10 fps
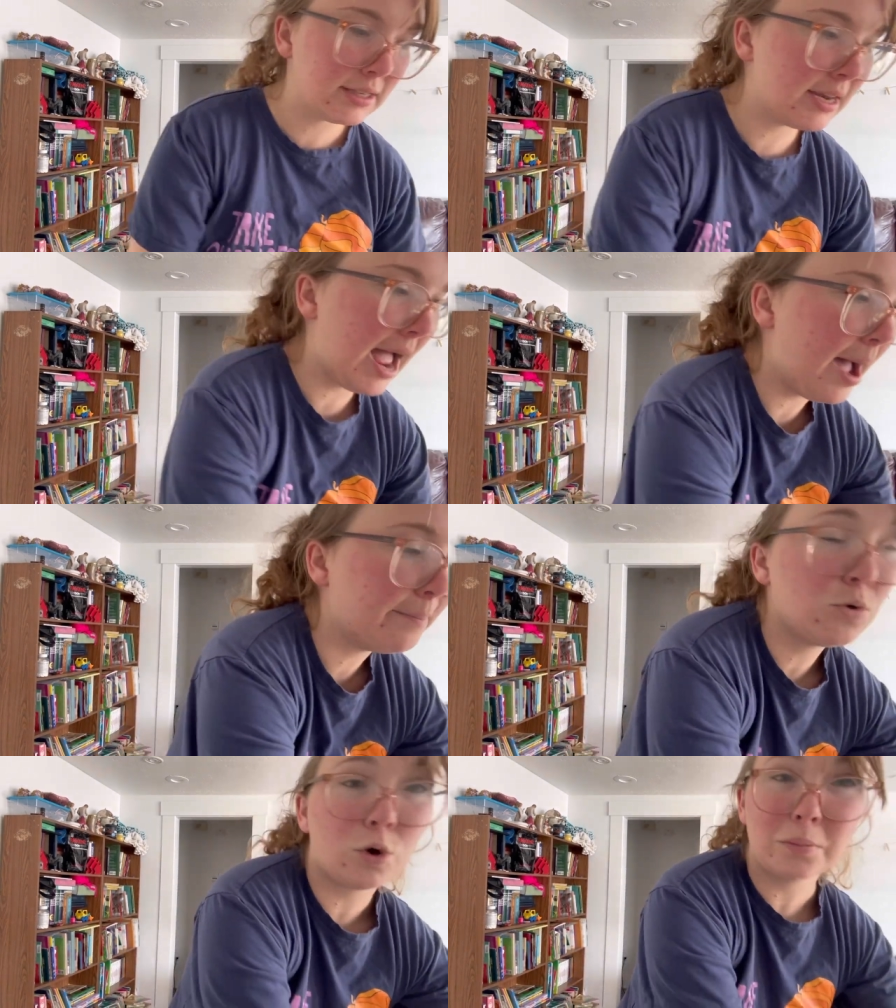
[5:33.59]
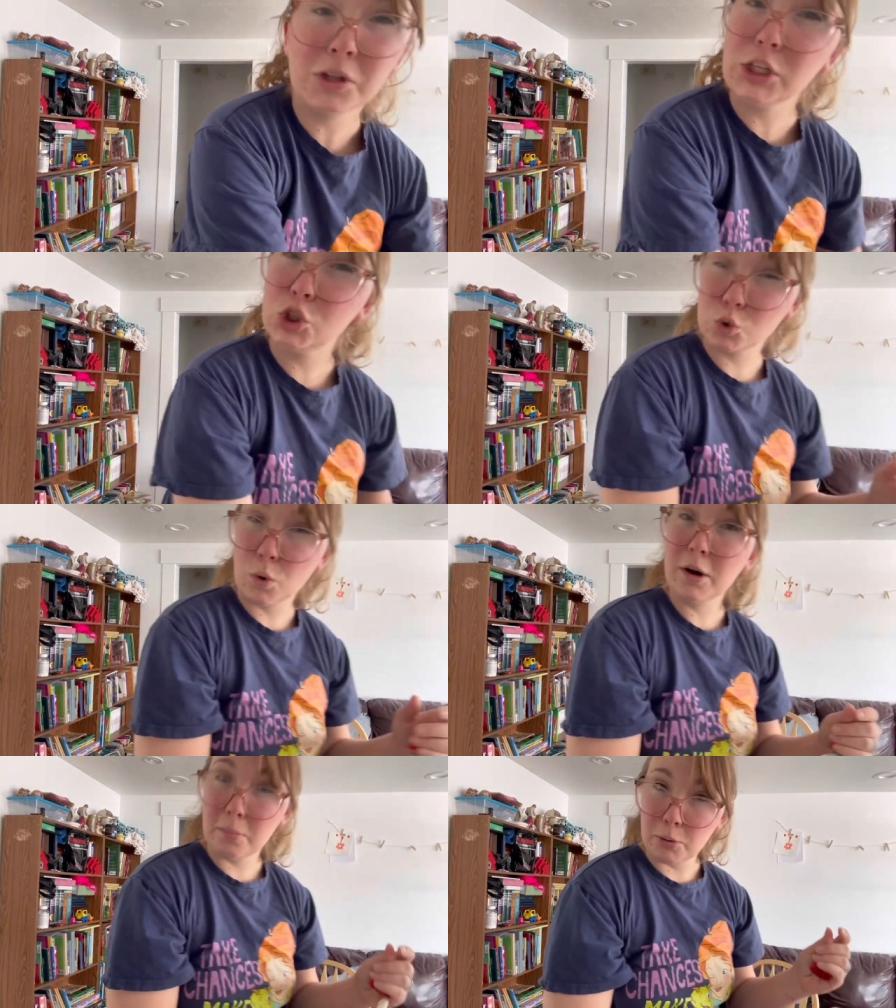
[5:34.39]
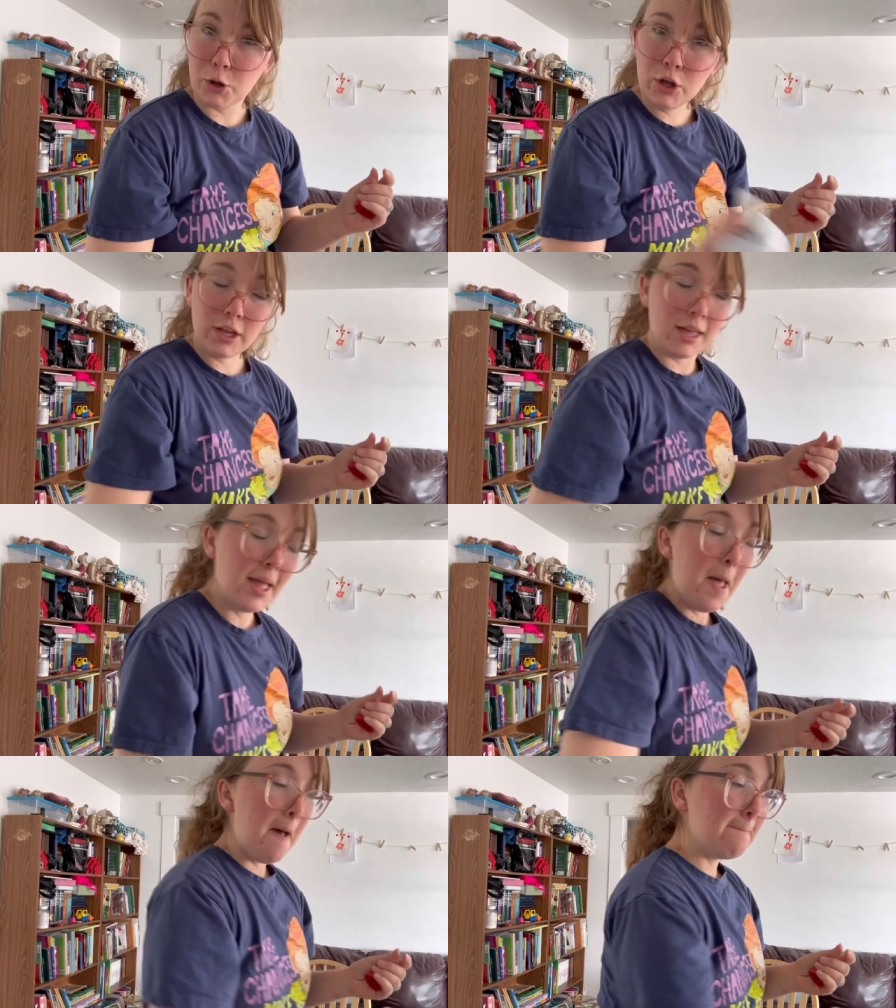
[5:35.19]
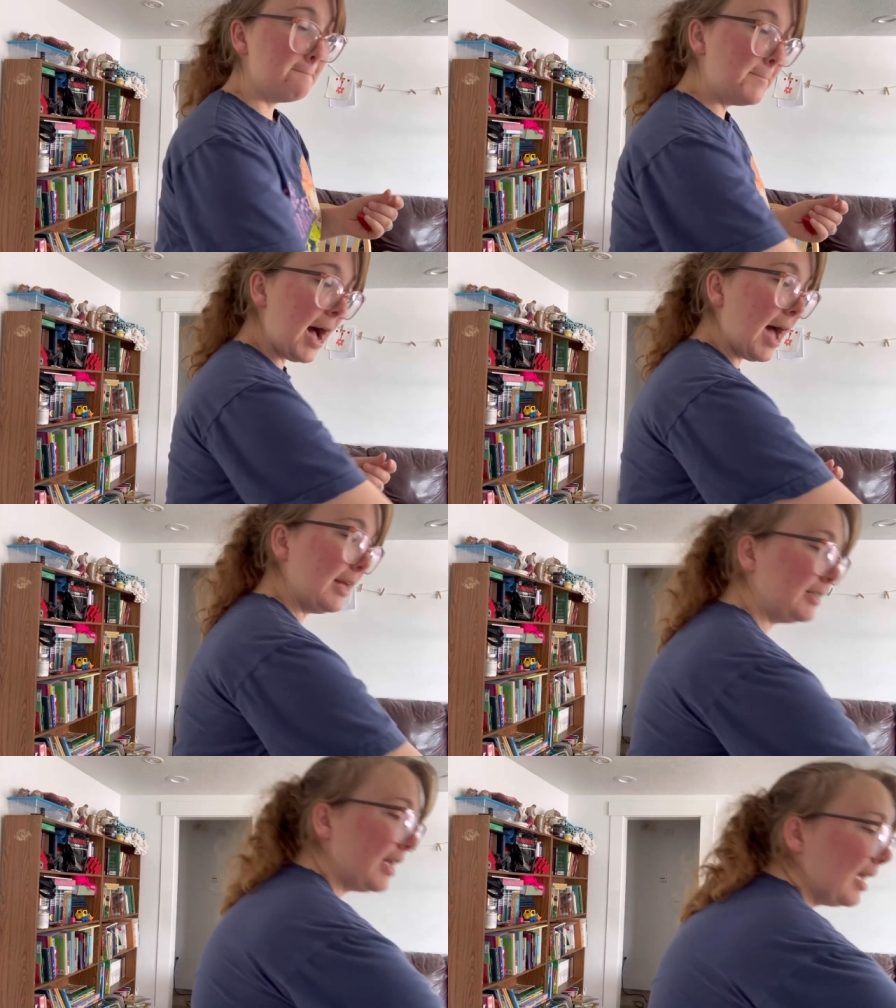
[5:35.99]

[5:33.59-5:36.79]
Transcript: is an abnormally short book, but